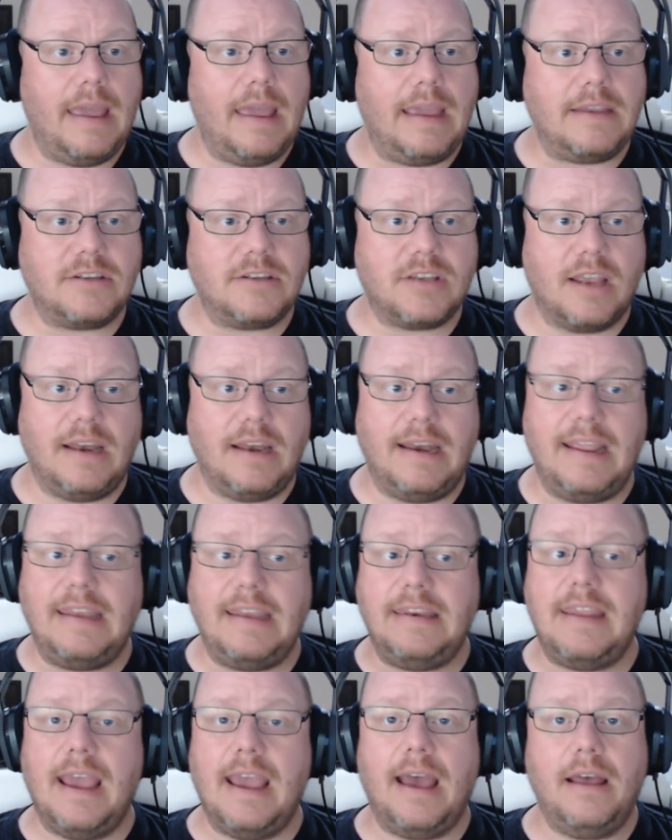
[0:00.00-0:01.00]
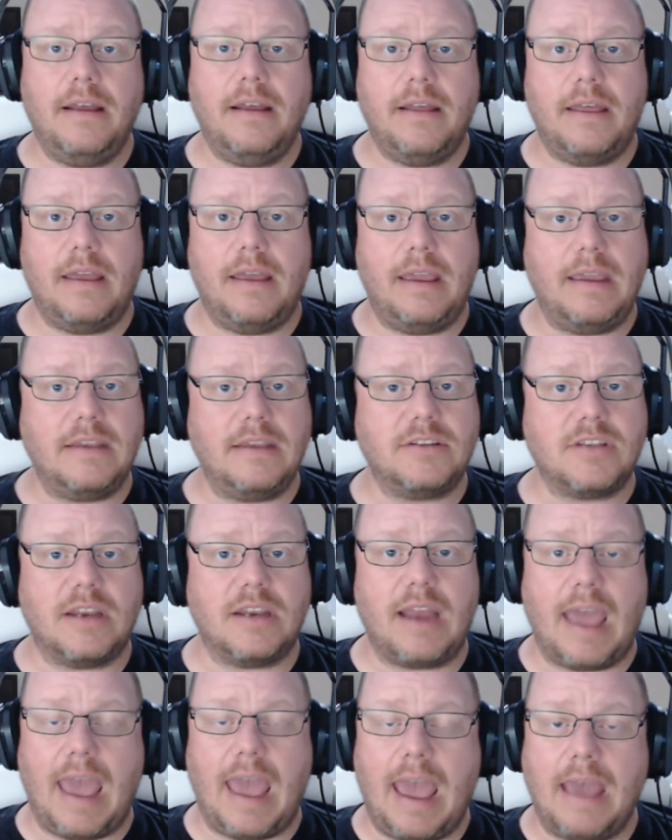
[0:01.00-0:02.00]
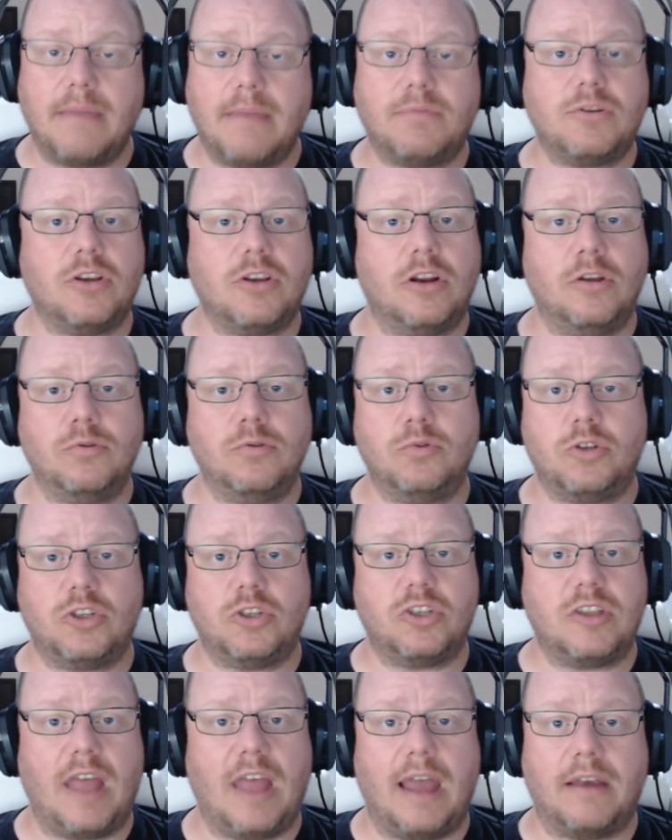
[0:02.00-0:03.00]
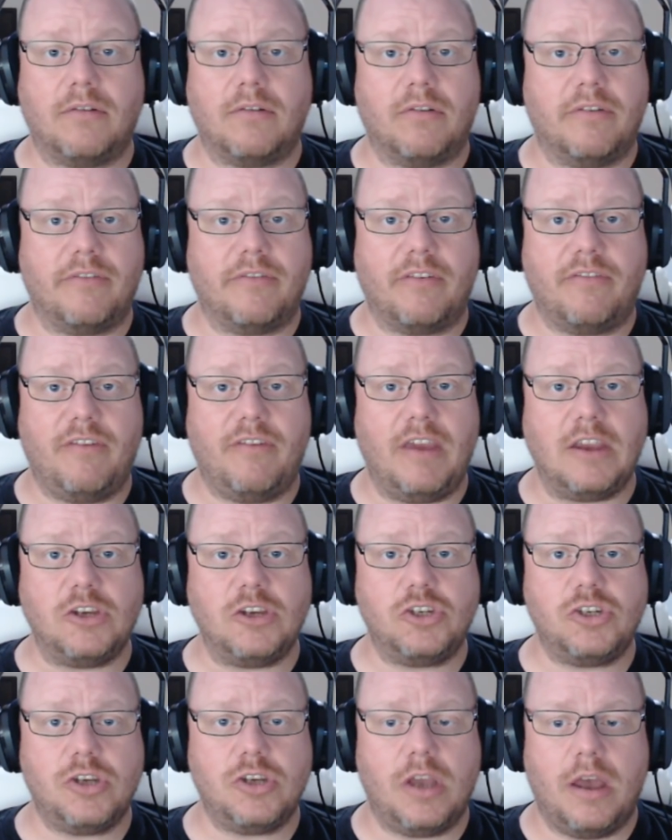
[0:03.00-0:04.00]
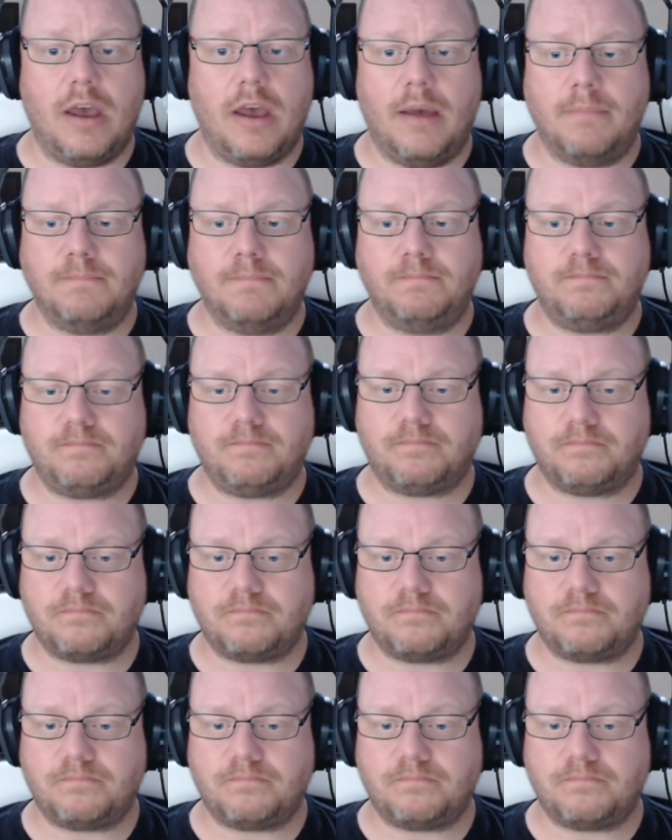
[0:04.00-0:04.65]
It's a linear. It is an absolute stunner of a fish. Then